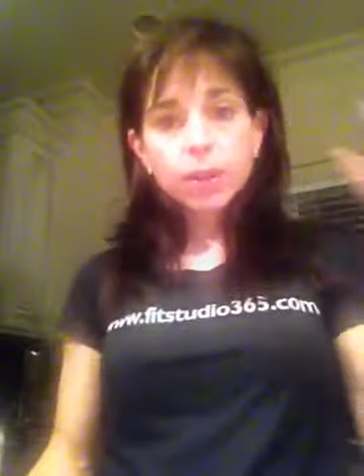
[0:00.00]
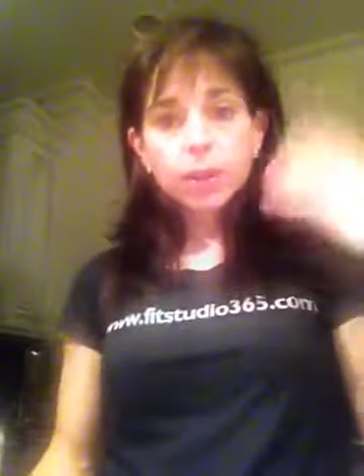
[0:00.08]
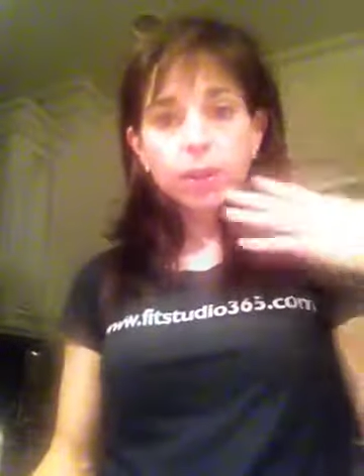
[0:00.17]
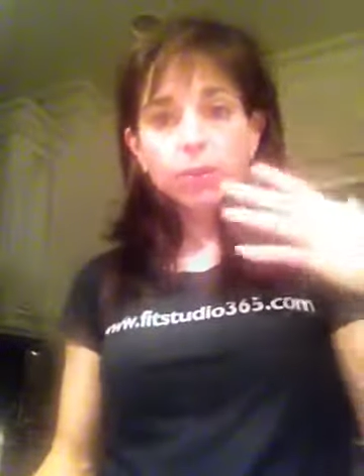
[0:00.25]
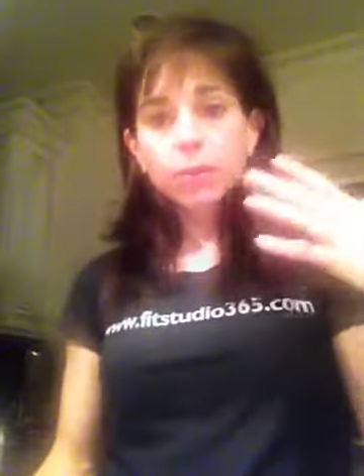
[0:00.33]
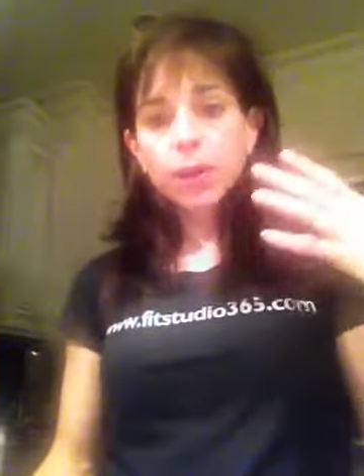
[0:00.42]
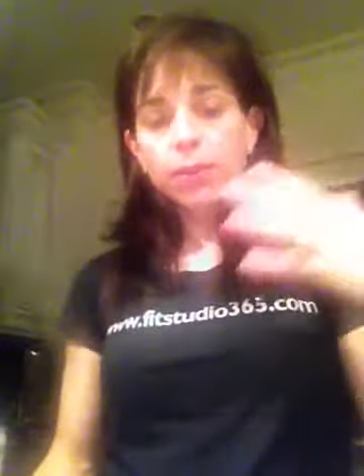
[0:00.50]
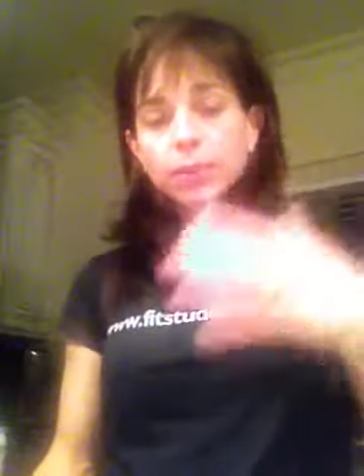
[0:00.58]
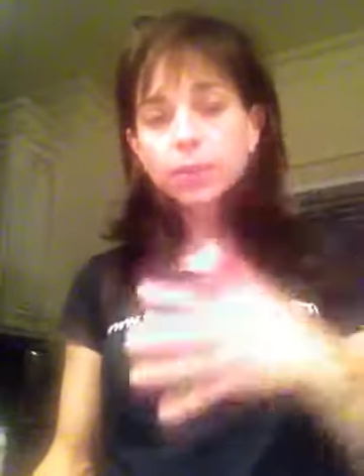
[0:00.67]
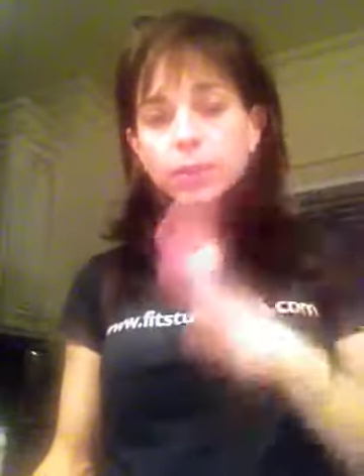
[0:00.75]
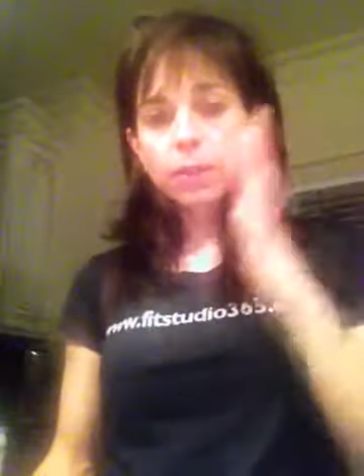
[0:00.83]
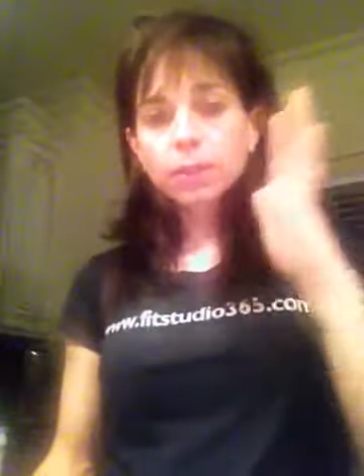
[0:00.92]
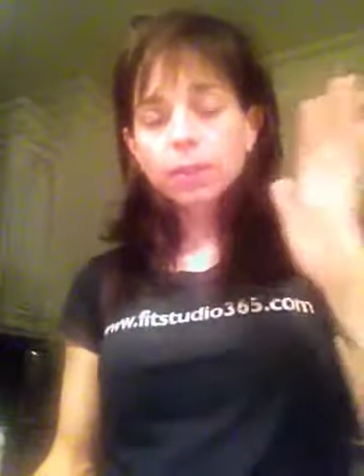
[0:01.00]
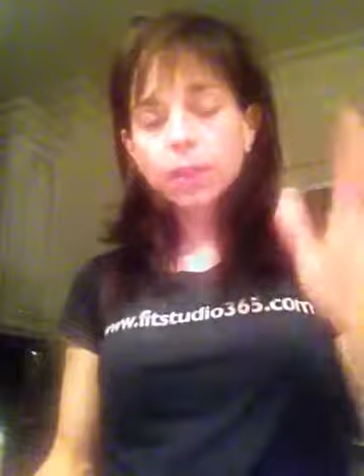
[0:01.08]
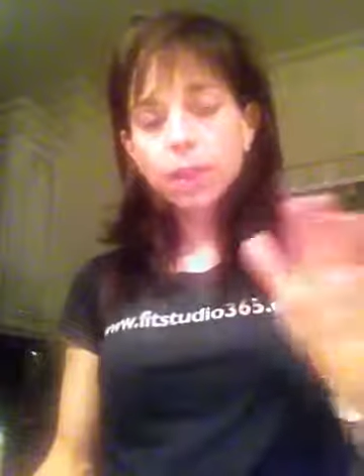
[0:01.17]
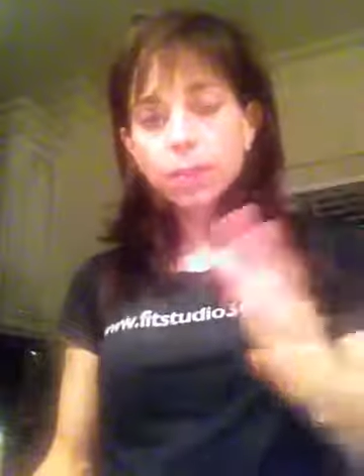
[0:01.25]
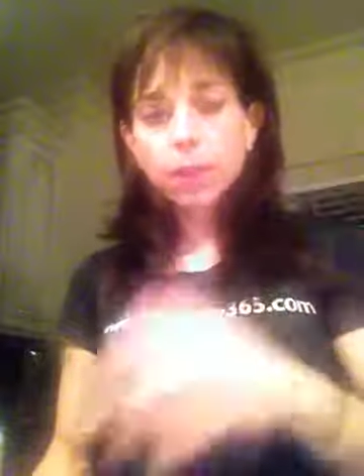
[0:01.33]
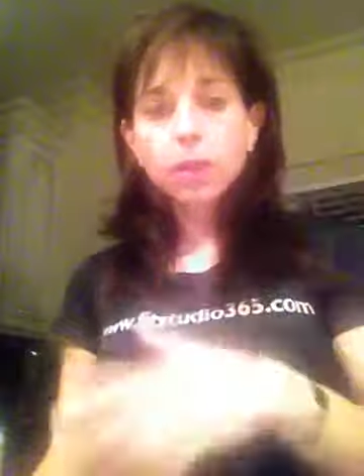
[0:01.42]
I'm obviously
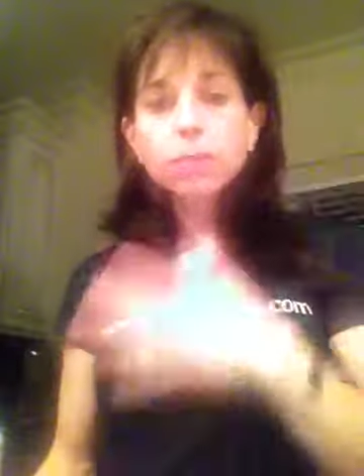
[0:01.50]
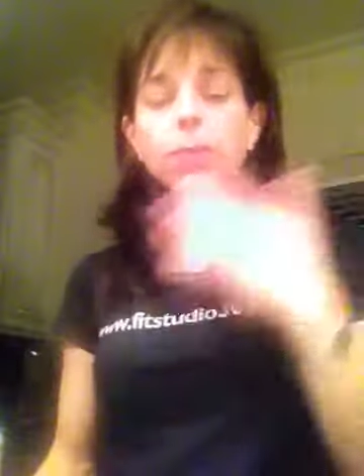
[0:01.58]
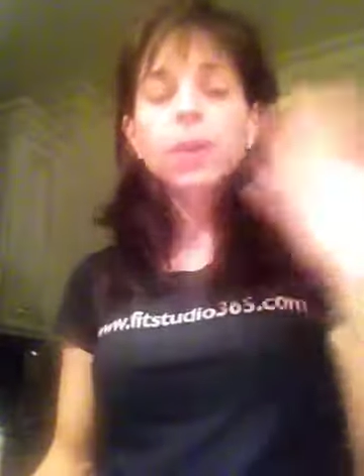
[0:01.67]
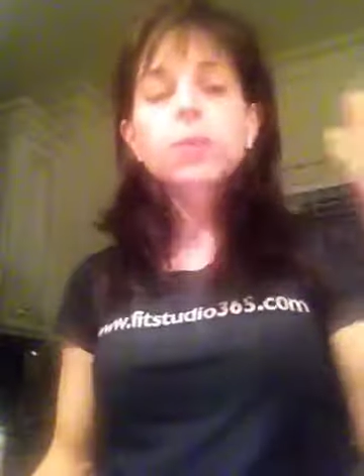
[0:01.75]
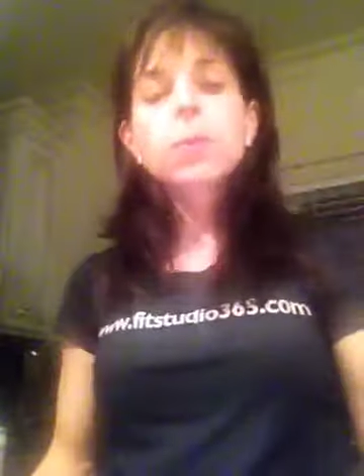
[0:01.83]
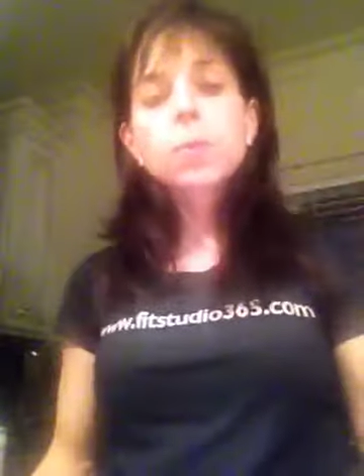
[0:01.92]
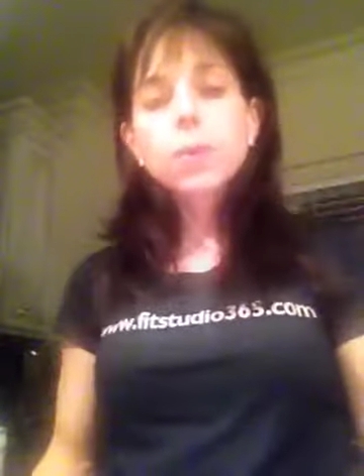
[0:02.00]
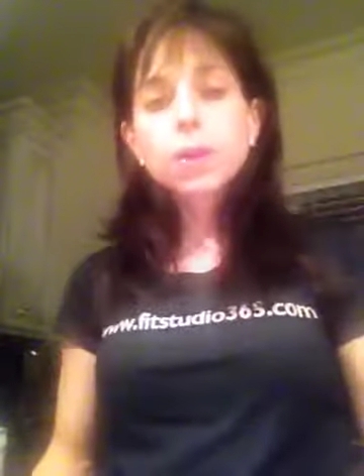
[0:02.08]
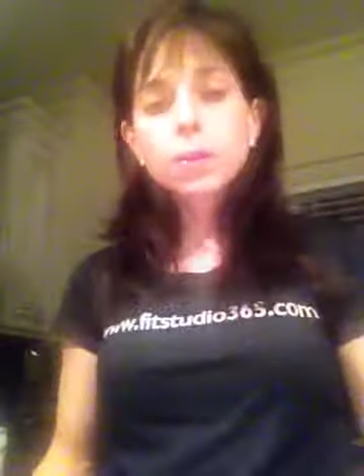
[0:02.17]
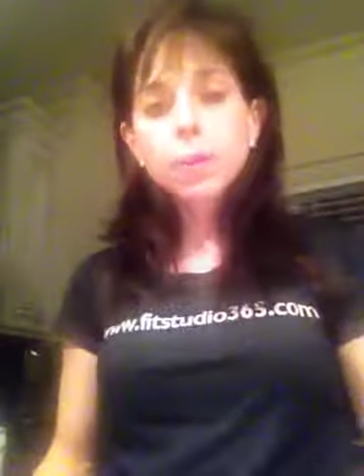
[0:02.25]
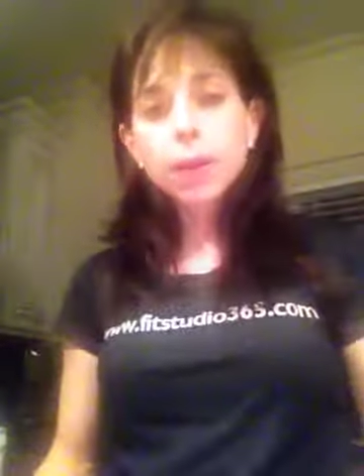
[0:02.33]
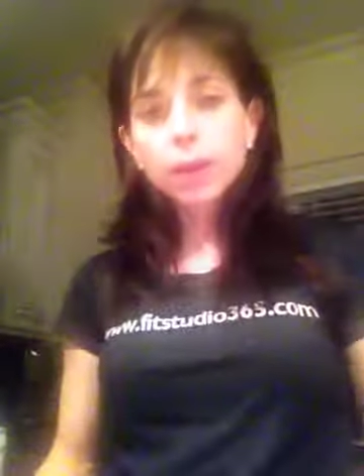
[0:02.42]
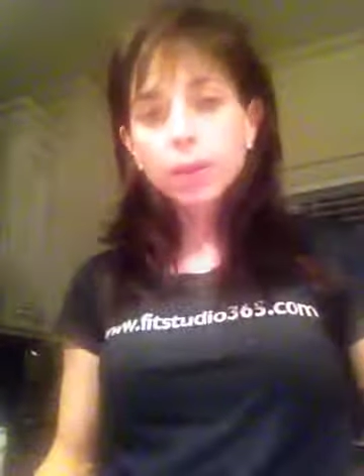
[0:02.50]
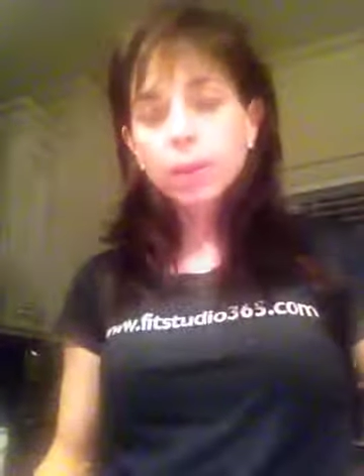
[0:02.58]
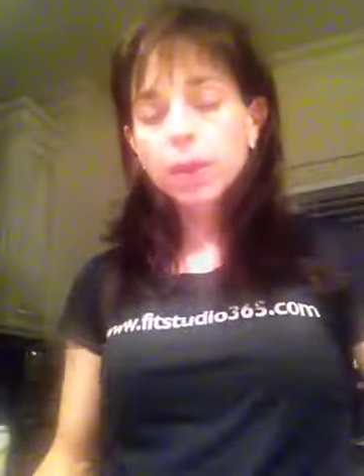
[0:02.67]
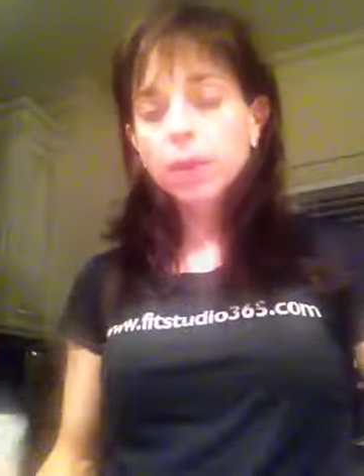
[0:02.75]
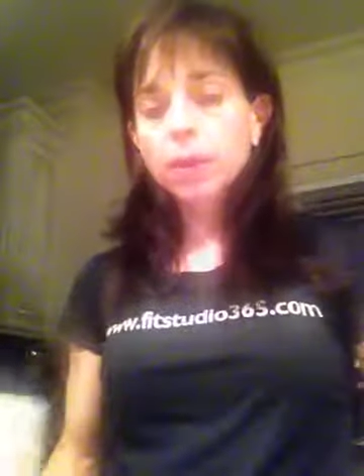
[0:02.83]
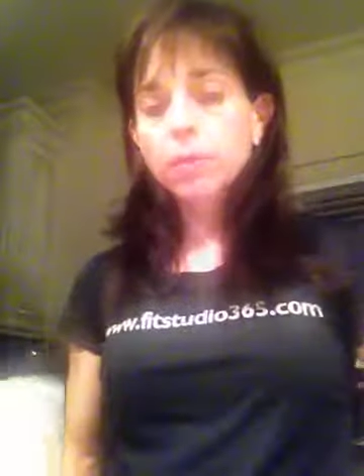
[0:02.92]
not made up, but I will put on my eye
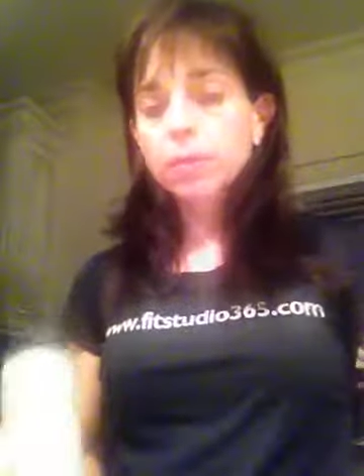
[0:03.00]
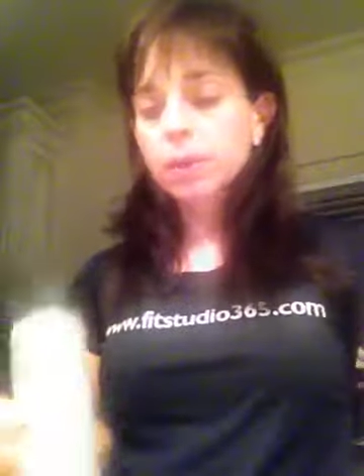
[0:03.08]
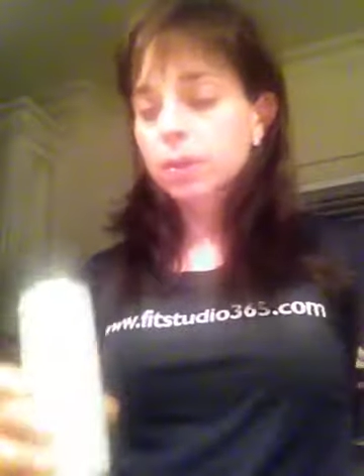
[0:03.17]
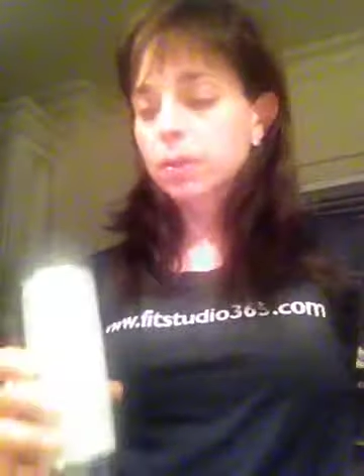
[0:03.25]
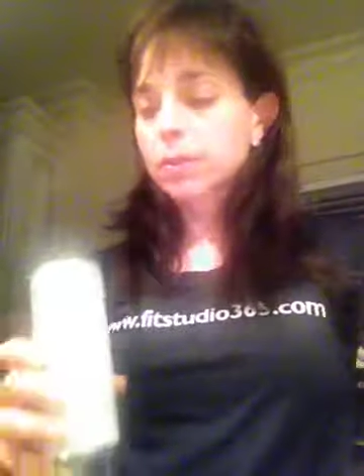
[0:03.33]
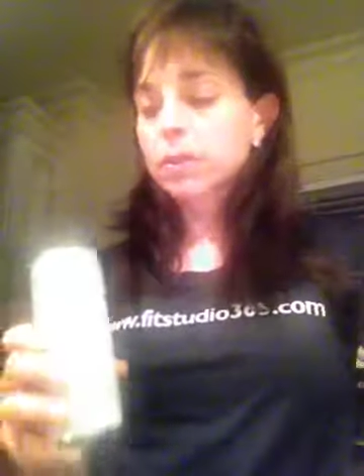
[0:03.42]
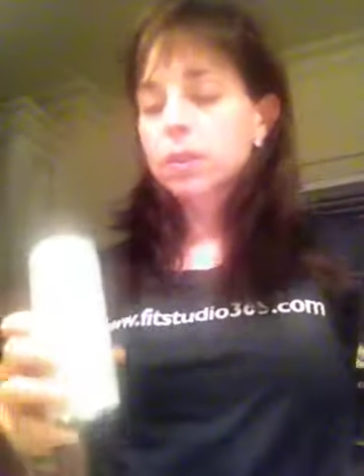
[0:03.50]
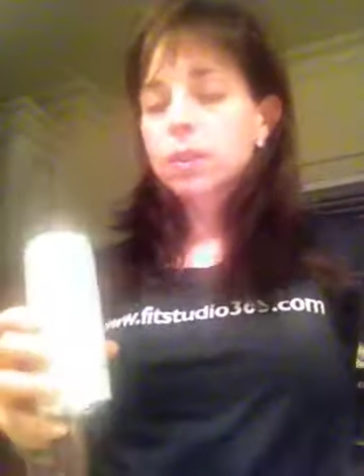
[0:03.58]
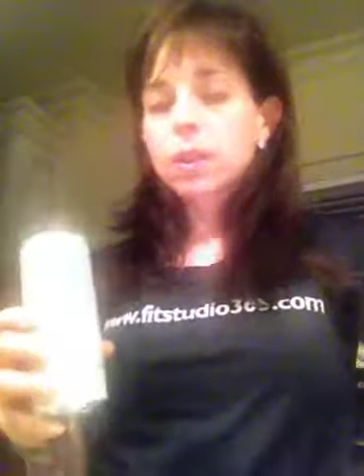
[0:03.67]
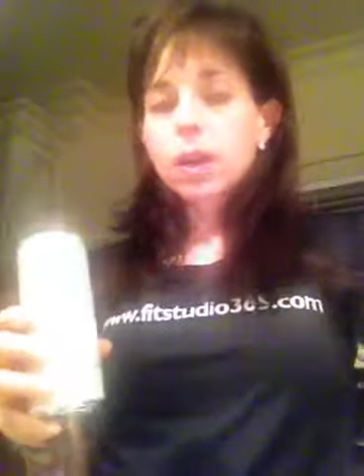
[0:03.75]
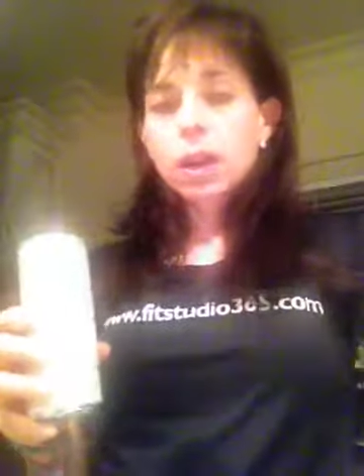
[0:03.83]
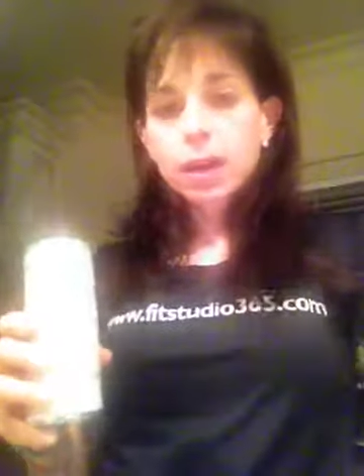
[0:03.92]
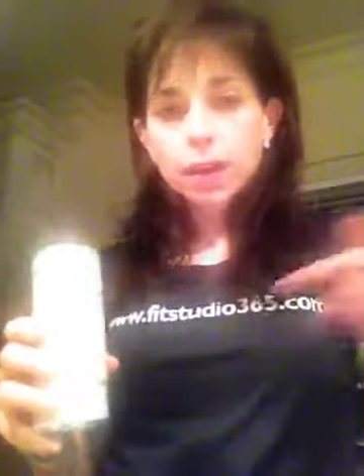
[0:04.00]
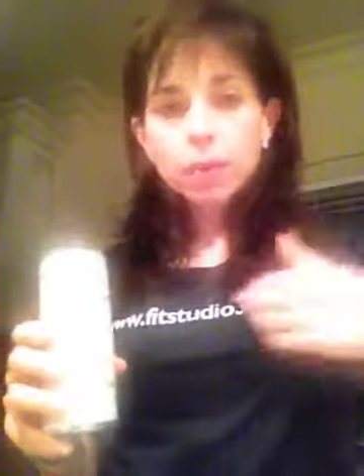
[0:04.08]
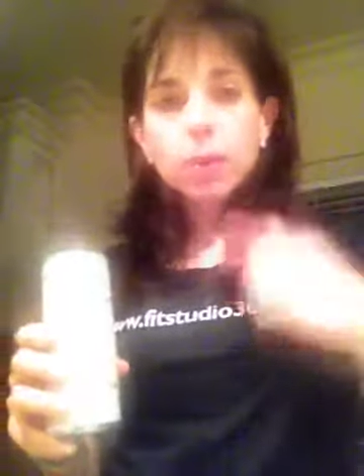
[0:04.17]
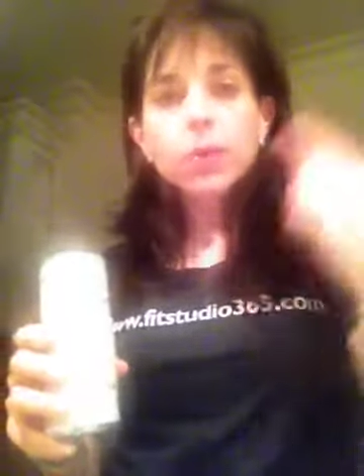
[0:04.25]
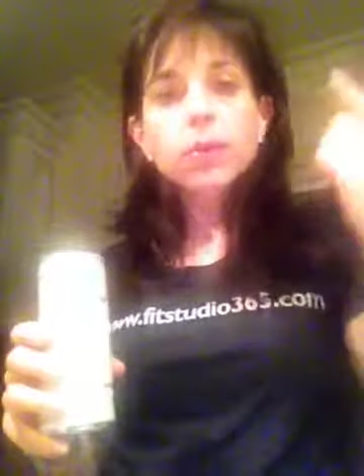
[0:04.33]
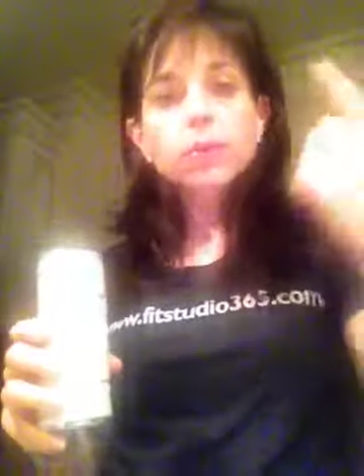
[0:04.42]
makeup because I am
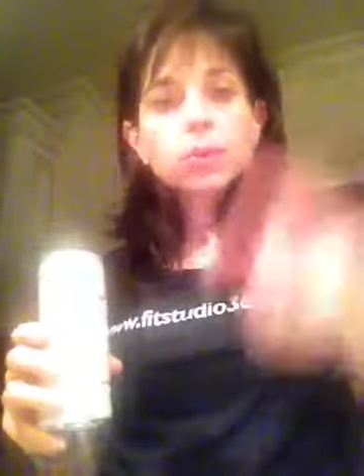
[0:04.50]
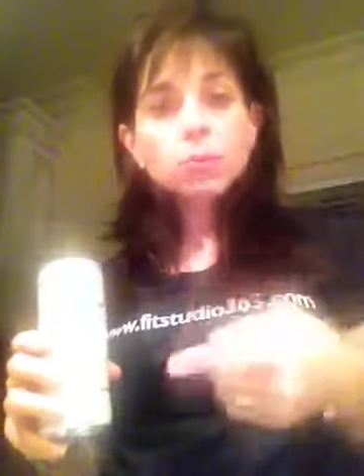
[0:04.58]
going to